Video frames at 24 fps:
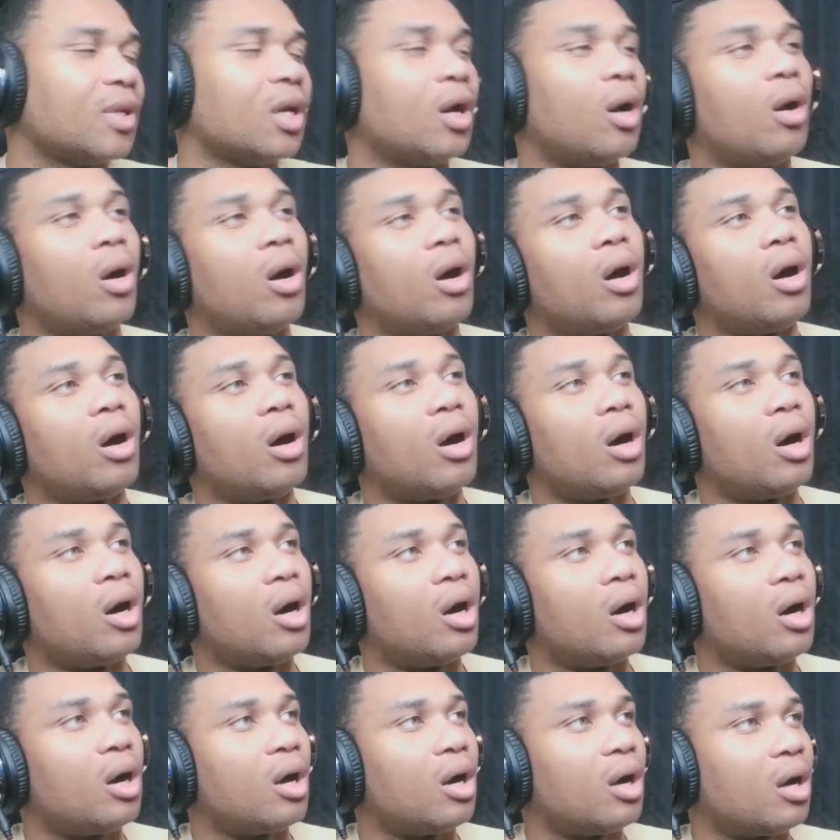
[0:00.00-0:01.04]

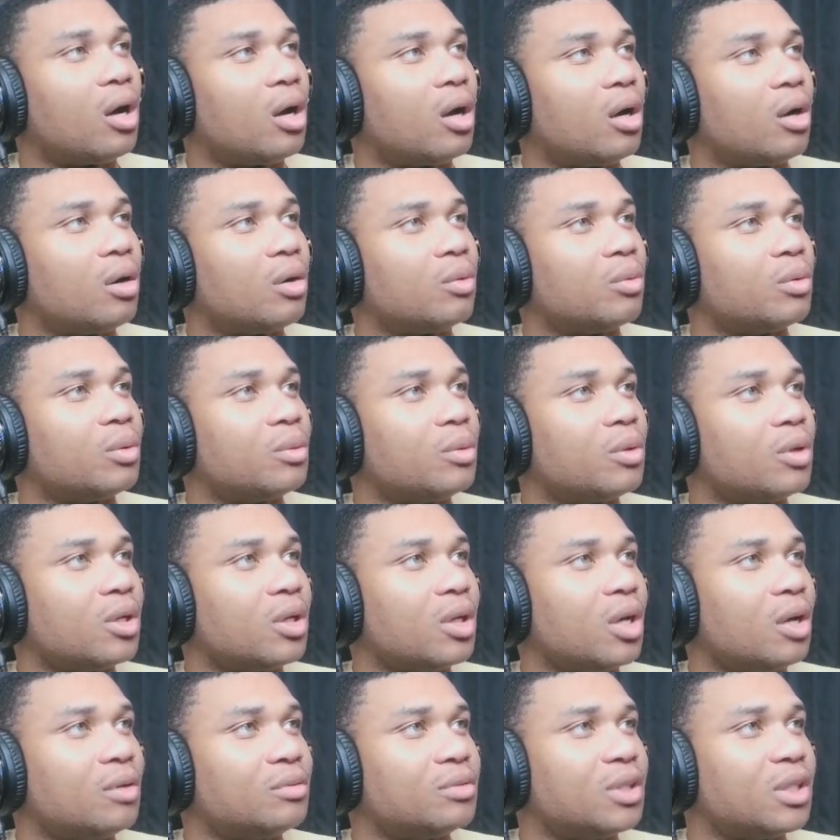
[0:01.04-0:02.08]
Ah, oh, we would have
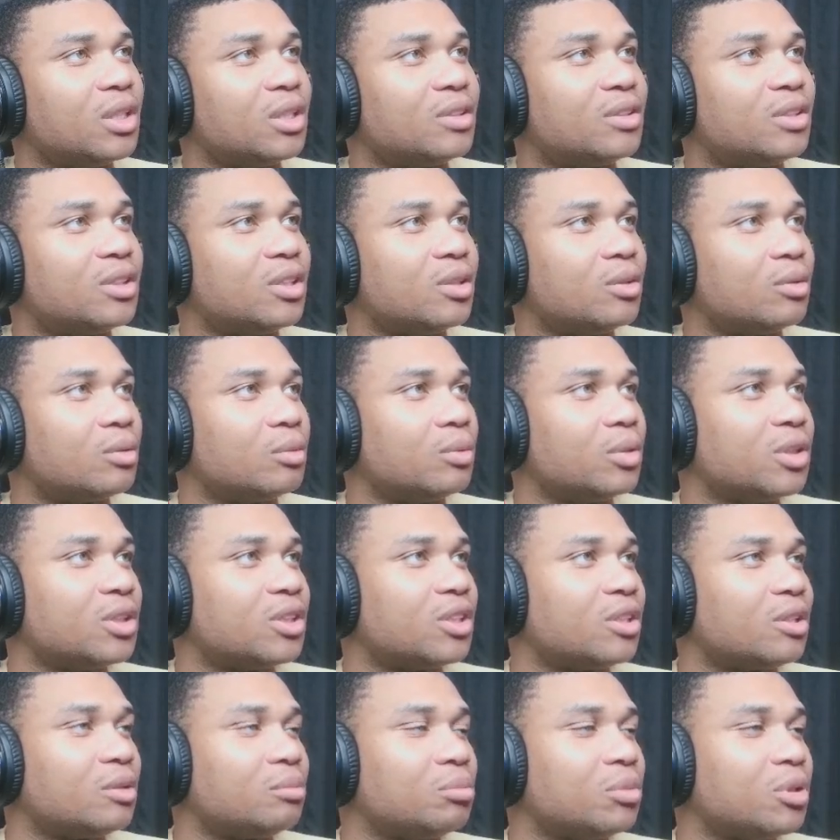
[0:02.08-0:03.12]
loved it if Silk went
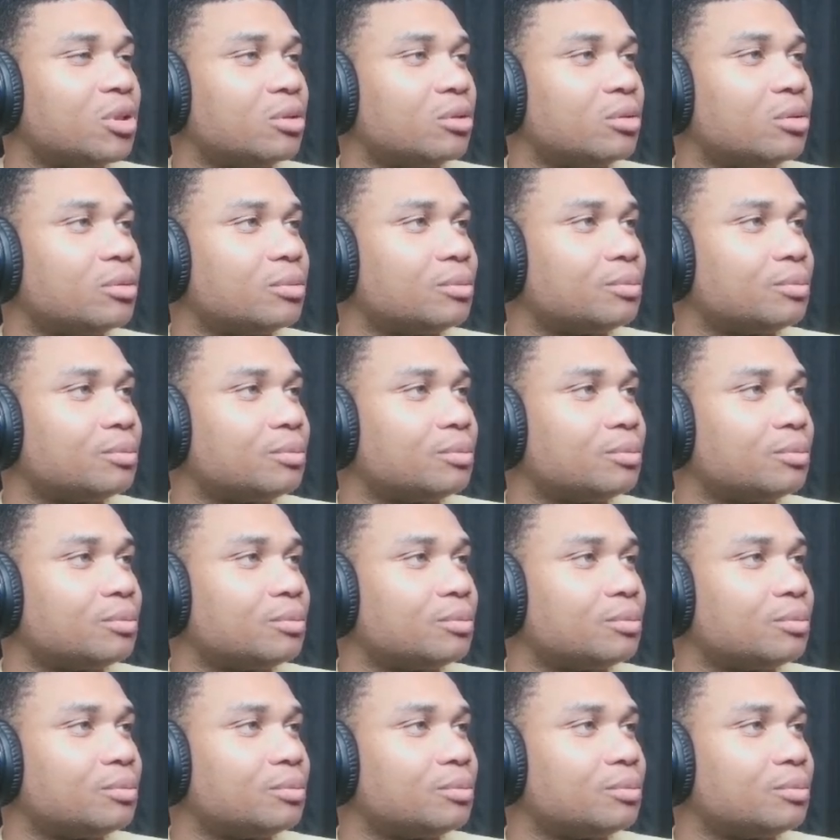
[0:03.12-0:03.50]
to the middle.